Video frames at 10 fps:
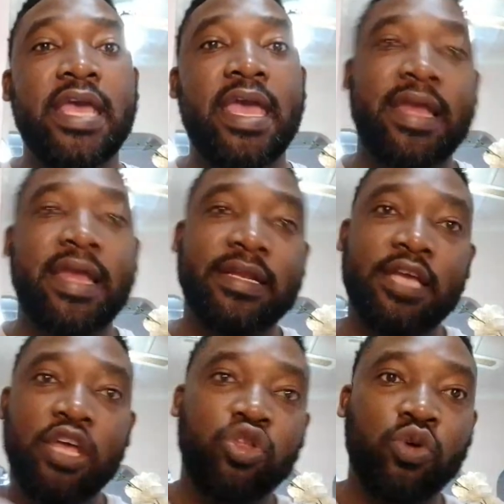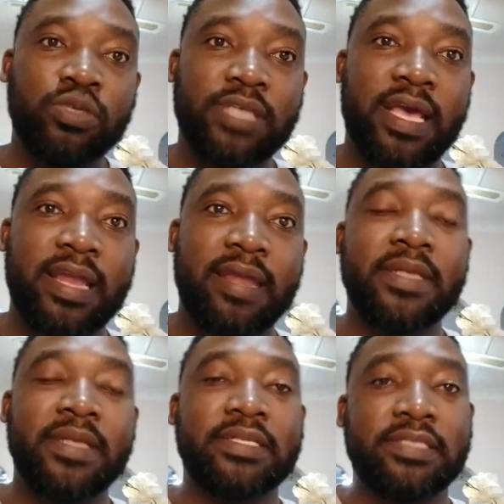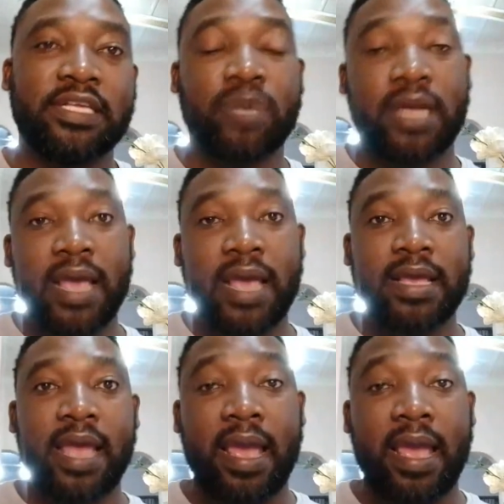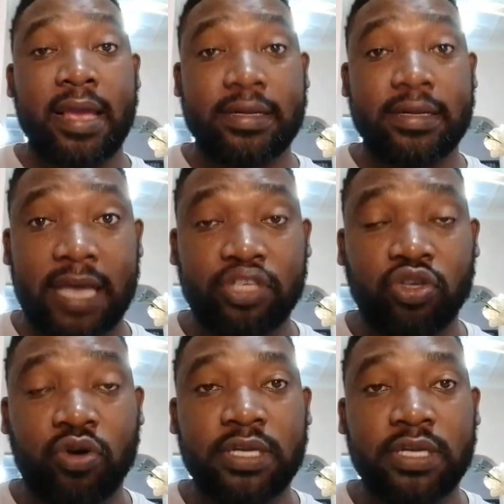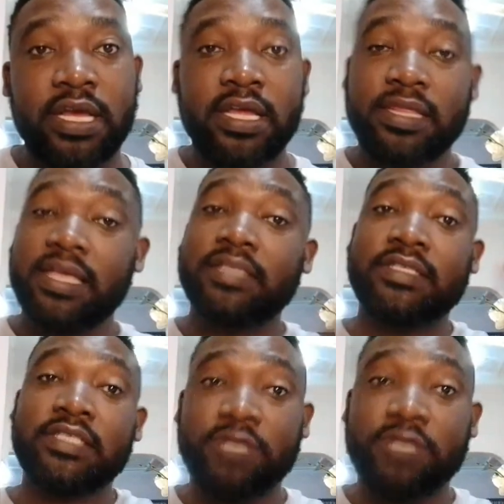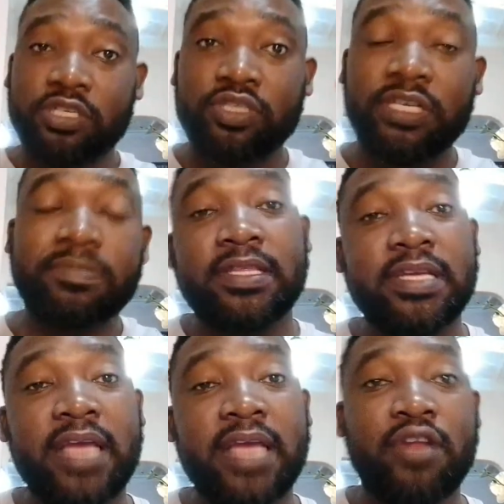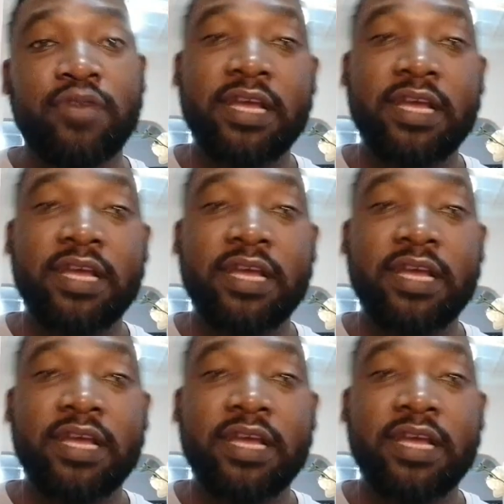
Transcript: and those elements. That's what I touch on. That's chapter 2. Chapter 3, I look